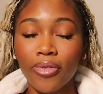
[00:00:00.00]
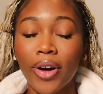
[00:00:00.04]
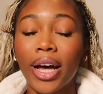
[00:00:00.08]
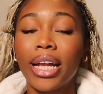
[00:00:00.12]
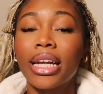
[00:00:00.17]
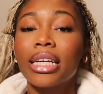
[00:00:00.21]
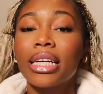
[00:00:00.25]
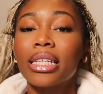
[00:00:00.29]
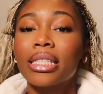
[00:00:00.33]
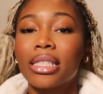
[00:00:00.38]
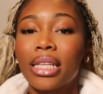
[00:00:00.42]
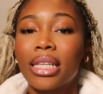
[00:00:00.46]

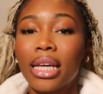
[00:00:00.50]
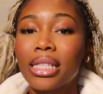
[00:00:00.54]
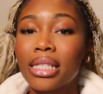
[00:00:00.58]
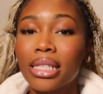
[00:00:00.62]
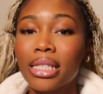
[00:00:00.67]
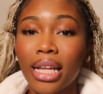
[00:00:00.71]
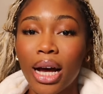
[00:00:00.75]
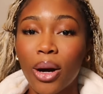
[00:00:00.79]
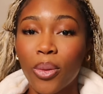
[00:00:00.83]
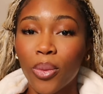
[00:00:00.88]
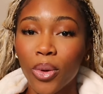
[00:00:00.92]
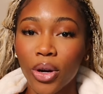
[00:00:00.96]
finding
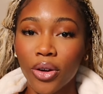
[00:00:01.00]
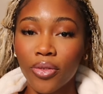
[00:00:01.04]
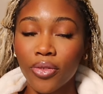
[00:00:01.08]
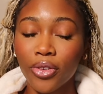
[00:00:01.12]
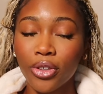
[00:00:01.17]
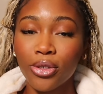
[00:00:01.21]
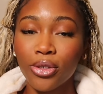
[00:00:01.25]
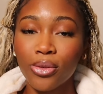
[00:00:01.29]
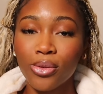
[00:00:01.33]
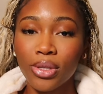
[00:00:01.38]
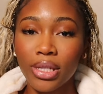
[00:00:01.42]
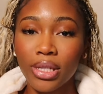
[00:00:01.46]
scents that work
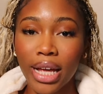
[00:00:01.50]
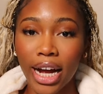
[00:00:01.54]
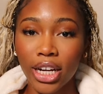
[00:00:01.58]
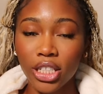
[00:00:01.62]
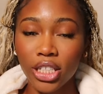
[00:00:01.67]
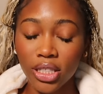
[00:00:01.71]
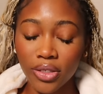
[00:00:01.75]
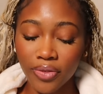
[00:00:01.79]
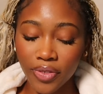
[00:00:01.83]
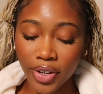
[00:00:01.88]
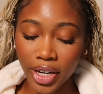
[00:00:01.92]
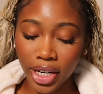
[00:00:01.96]
for you is
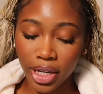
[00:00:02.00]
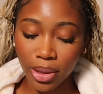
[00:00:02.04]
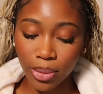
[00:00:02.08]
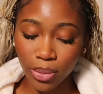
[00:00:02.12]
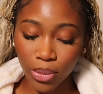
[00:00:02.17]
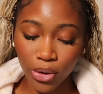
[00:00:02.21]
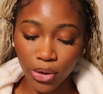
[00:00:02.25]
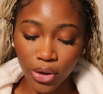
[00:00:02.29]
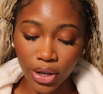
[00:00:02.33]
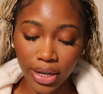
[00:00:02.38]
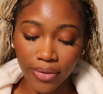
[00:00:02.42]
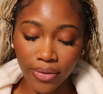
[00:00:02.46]
actually
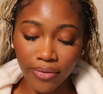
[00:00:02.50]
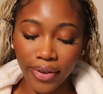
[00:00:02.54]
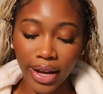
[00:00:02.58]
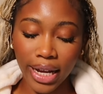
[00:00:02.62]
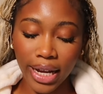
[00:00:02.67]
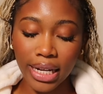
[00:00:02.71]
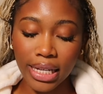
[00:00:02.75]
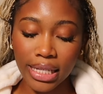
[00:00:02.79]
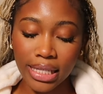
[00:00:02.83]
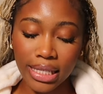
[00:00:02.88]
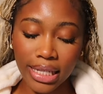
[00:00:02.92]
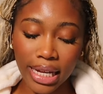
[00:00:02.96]
very important.
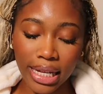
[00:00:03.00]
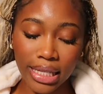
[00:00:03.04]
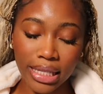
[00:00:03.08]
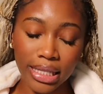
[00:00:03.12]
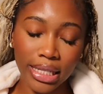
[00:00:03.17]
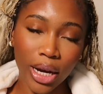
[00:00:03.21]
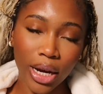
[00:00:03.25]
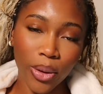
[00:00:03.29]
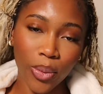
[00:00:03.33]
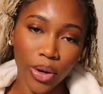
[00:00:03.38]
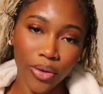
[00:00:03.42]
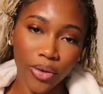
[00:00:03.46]
Finding
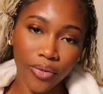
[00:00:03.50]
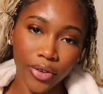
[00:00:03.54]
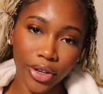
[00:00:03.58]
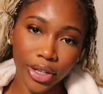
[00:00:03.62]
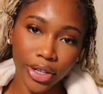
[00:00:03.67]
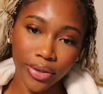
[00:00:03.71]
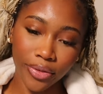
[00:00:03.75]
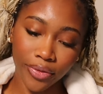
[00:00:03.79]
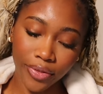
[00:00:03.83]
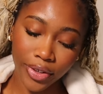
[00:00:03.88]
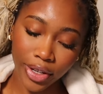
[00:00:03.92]
scents that work for your